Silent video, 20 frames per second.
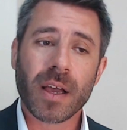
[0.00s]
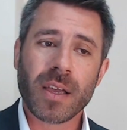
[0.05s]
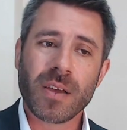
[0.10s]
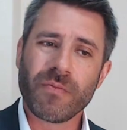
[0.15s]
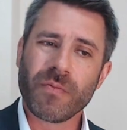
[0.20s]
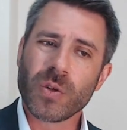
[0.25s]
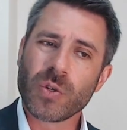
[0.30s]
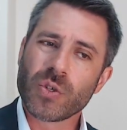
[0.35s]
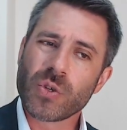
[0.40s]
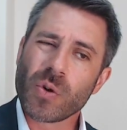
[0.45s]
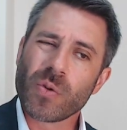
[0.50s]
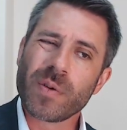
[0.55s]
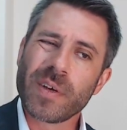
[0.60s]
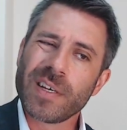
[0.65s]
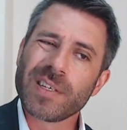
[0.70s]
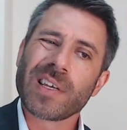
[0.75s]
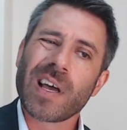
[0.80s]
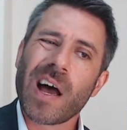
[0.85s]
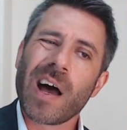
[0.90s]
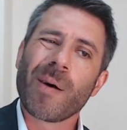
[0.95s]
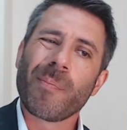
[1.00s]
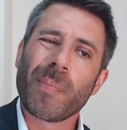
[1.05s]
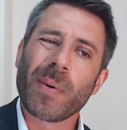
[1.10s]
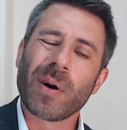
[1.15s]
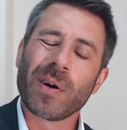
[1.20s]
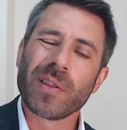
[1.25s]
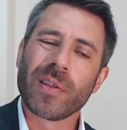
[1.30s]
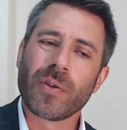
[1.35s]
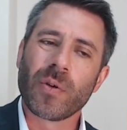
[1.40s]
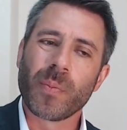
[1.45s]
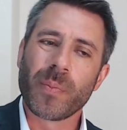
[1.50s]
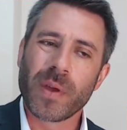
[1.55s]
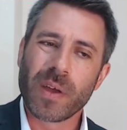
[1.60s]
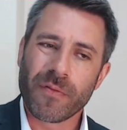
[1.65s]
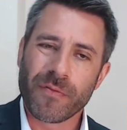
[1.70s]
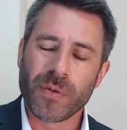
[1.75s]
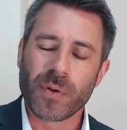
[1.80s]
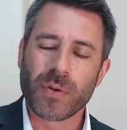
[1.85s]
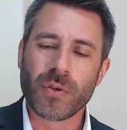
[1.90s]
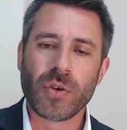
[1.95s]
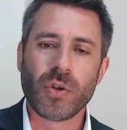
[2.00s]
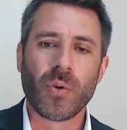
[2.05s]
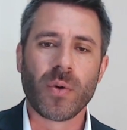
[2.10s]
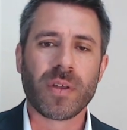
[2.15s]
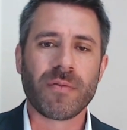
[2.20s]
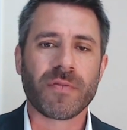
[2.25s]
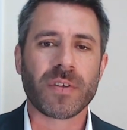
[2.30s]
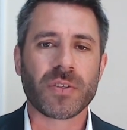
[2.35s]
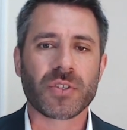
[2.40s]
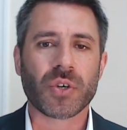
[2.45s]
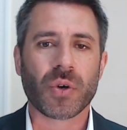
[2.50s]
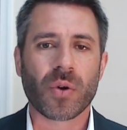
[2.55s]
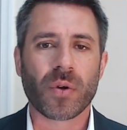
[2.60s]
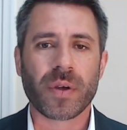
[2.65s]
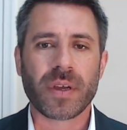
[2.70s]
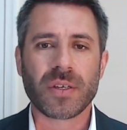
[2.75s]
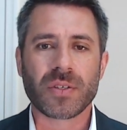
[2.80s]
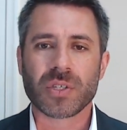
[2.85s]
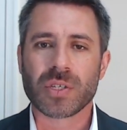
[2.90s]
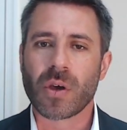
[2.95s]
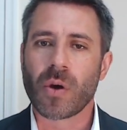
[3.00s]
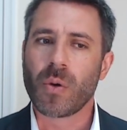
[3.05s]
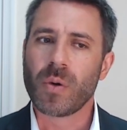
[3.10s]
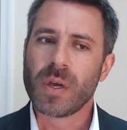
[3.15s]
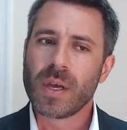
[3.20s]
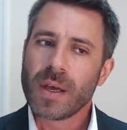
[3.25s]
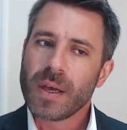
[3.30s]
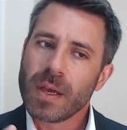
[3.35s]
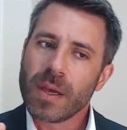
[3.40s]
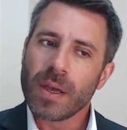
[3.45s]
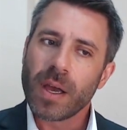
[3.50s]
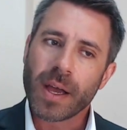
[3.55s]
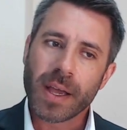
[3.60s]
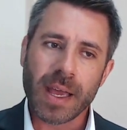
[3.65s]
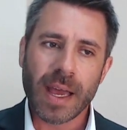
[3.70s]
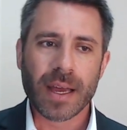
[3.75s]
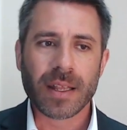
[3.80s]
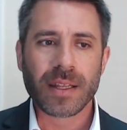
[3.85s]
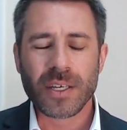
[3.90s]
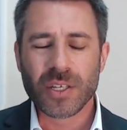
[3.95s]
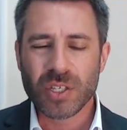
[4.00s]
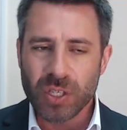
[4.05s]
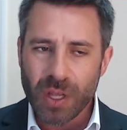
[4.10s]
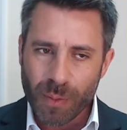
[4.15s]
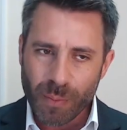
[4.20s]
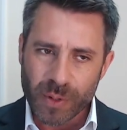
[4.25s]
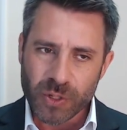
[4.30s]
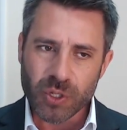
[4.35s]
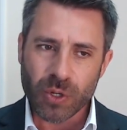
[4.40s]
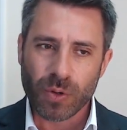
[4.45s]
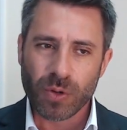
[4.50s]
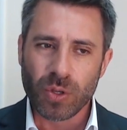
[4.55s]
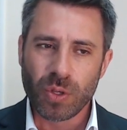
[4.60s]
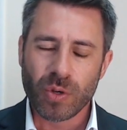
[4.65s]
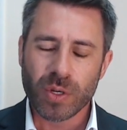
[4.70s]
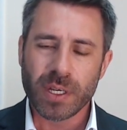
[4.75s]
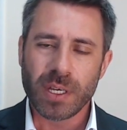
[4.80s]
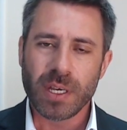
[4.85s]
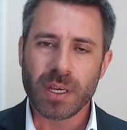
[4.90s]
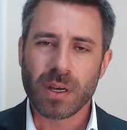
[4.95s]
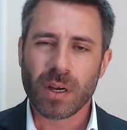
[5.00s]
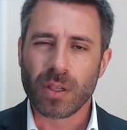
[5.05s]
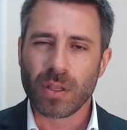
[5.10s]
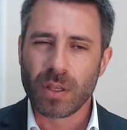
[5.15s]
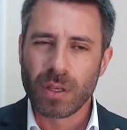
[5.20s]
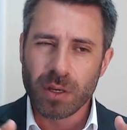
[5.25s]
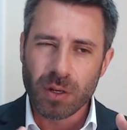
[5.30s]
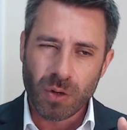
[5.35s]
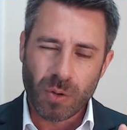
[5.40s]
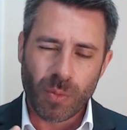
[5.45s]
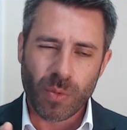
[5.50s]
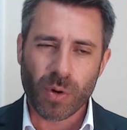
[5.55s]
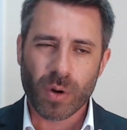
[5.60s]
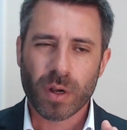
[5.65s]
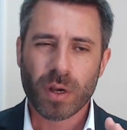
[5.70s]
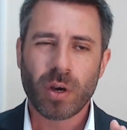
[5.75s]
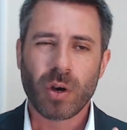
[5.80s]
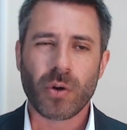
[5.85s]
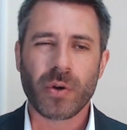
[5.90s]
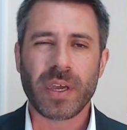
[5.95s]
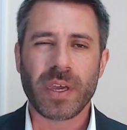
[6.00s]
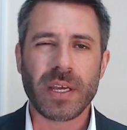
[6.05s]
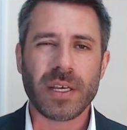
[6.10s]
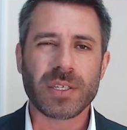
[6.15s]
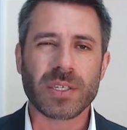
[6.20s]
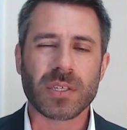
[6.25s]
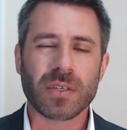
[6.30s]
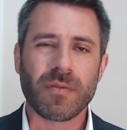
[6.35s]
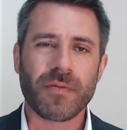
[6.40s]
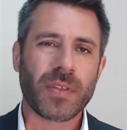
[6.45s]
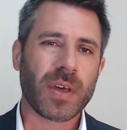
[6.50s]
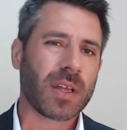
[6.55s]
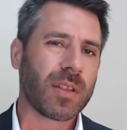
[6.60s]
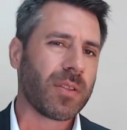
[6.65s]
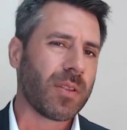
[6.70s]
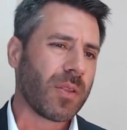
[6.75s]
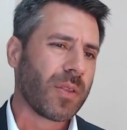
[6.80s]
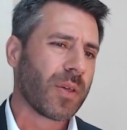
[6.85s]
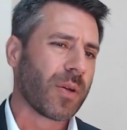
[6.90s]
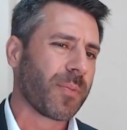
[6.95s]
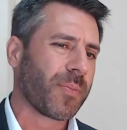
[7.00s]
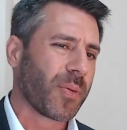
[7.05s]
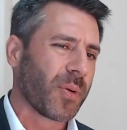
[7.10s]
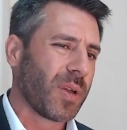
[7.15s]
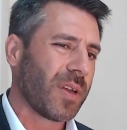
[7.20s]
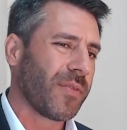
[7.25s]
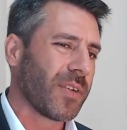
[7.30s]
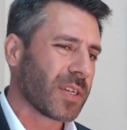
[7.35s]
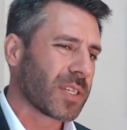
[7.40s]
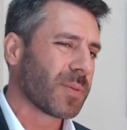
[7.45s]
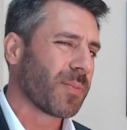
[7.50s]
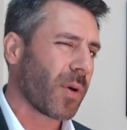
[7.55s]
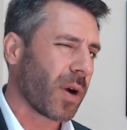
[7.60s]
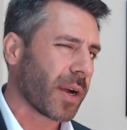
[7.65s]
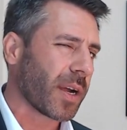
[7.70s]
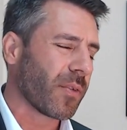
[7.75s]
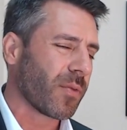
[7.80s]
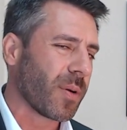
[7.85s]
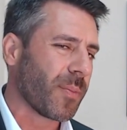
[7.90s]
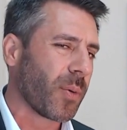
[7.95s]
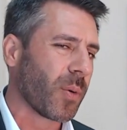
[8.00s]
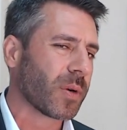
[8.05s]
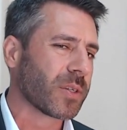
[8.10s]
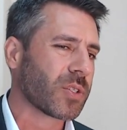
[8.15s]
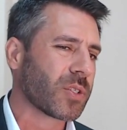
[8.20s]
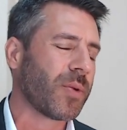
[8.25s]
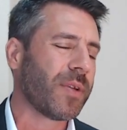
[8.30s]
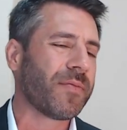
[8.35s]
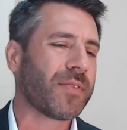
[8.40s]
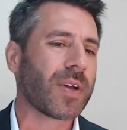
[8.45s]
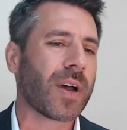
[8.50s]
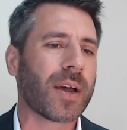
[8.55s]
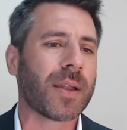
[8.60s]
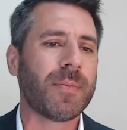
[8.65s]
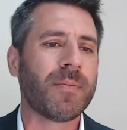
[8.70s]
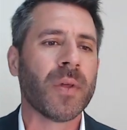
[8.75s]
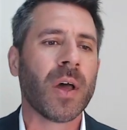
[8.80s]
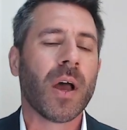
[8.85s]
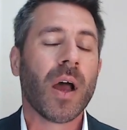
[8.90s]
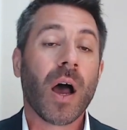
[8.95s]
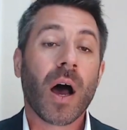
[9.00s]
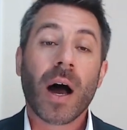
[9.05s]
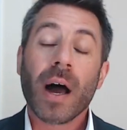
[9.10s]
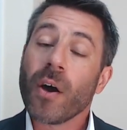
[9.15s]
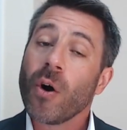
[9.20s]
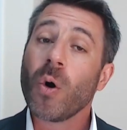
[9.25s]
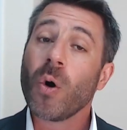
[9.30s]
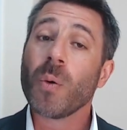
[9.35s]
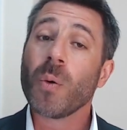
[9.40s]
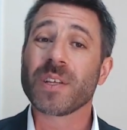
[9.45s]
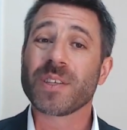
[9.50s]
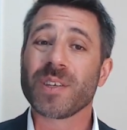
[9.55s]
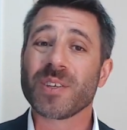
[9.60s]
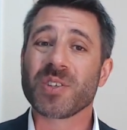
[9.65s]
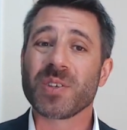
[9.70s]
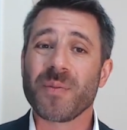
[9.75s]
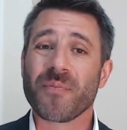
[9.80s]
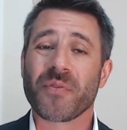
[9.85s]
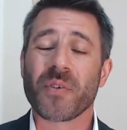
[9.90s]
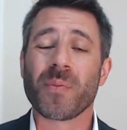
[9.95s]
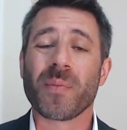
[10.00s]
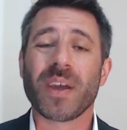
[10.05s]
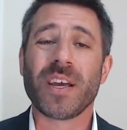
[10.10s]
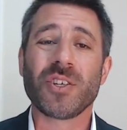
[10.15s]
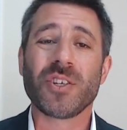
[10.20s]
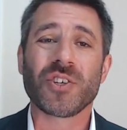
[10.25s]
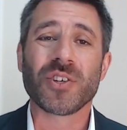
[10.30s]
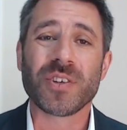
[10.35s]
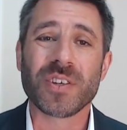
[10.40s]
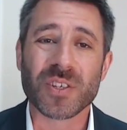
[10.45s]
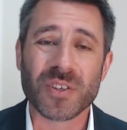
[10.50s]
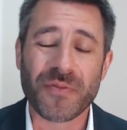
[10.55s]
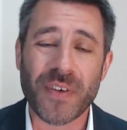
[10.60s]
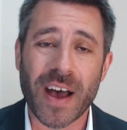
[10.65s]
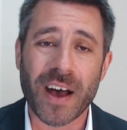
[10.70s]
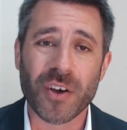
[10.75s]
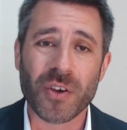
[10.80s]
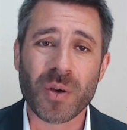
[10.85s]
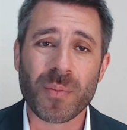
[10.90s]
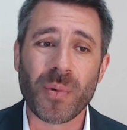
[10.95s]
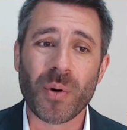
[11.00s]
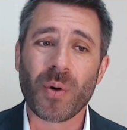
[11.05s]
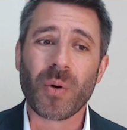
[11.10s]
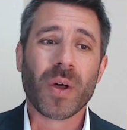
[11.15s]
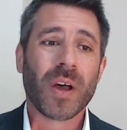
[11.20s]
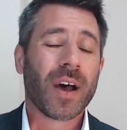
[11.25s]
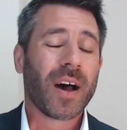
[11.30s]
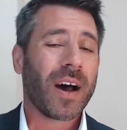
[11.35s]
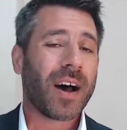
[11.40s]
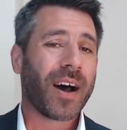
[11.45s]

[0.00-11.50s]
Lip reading: Inventory is up a little bit for new inventory. So again, these numbers are looking a little more cohesive than the previous market reports we've done. I hope that this information is valuable.